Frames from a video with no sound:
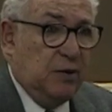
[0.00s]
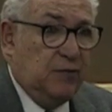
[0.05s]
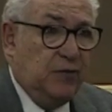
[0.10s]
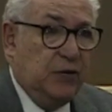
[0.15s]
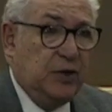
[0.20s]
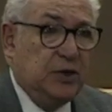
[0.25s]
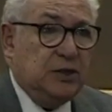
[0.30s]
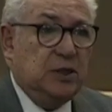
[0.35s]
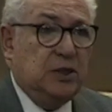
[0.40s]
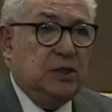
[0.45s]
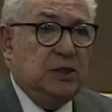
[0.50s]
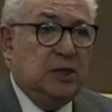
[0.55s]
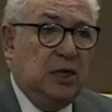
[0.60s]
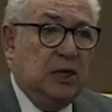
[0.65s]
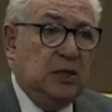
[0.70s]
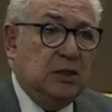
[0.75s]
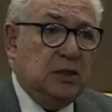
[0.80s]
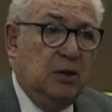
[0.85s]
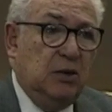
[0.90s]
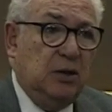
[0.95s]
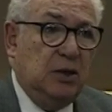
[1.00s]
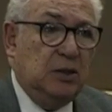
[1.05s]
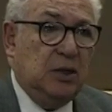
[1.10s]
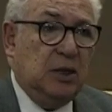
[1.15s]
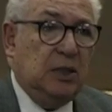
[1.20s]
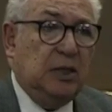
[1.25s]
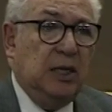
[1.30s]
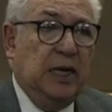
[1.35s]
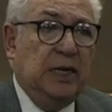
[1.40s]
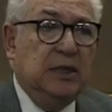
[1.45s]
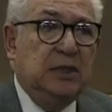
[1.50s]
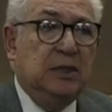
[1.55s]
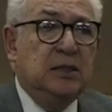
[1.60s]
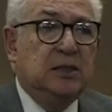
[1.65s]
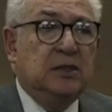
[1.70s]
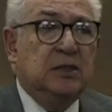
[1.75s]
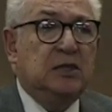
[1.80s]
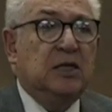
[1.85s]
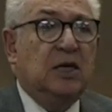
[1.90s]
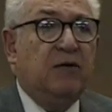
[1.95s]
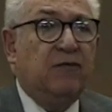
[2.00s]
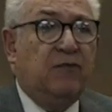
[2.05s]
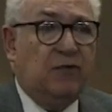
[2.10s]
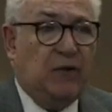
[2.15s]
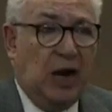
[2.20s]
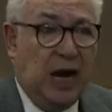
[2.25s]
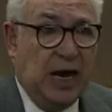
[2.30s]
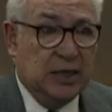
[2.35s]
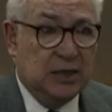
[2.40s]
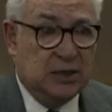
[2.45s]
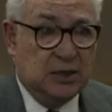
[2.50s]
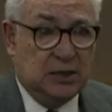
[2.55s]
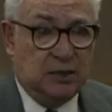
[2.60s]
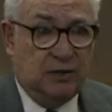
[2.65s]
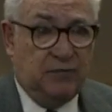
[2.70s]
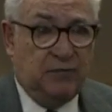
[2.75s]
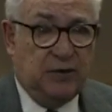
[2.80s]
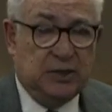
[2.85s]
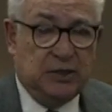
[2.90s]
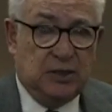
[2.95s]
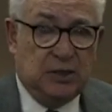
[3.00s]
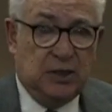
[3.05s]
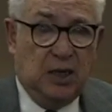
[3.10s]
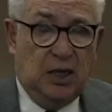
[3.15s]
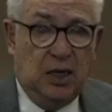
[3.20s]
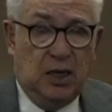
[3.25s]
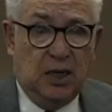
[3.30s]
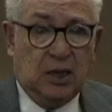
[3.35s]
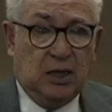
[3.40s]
but first he said he's going to cleanse France of its